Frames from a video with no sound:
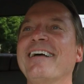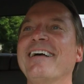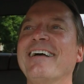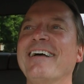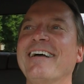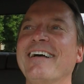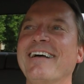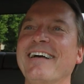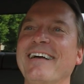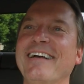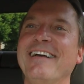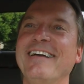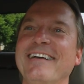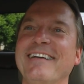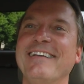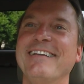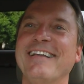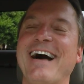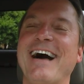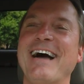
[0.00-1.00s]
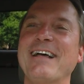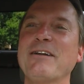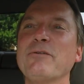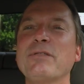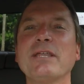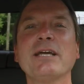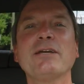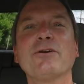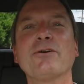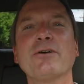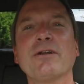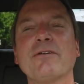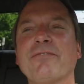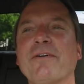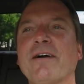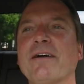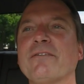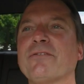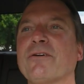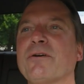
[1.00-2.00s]
Now, I don't think you're going to
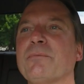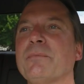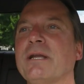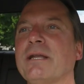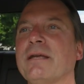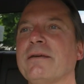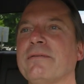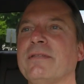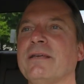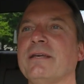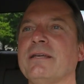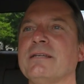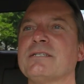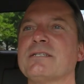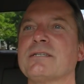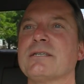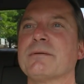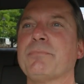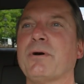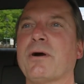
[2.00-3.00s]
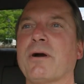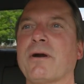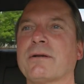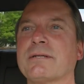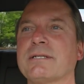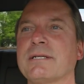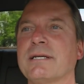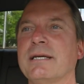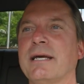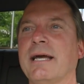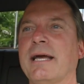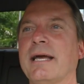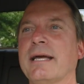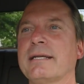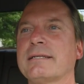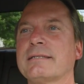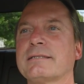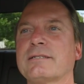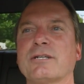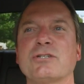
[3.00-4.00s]
find very many of these parked
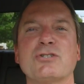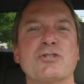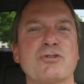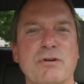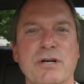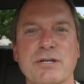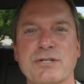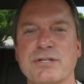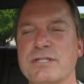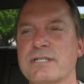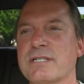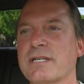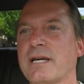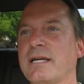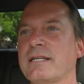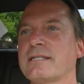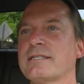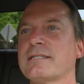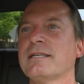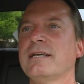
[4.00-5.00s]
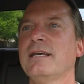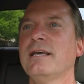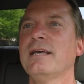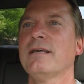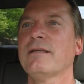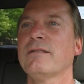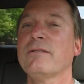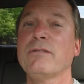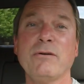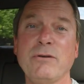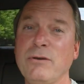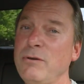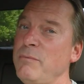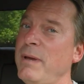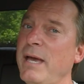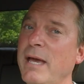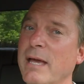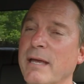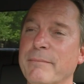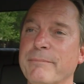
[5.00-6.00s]
at construction sites, though you
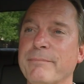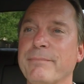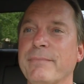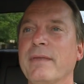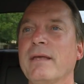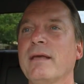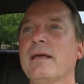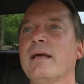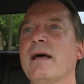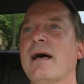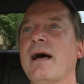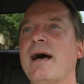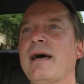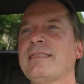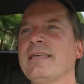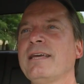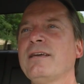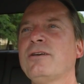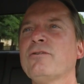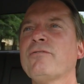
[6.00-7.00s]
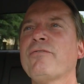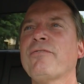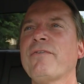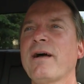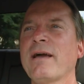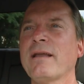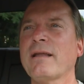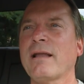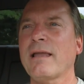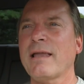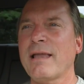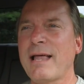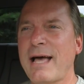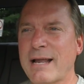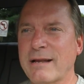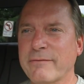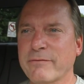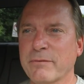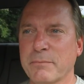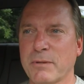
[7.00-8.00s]
may. I think you'll find a
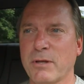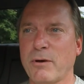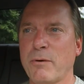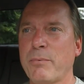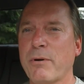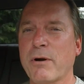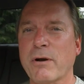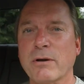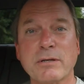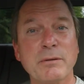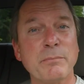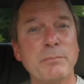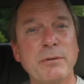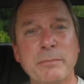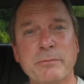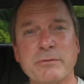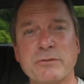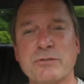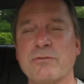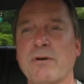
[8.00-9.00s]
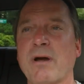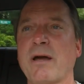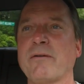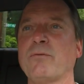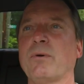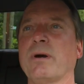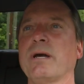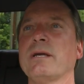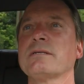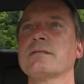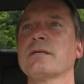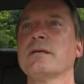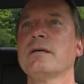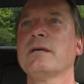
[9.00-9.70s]
lot of them, though, parked in people's driveways,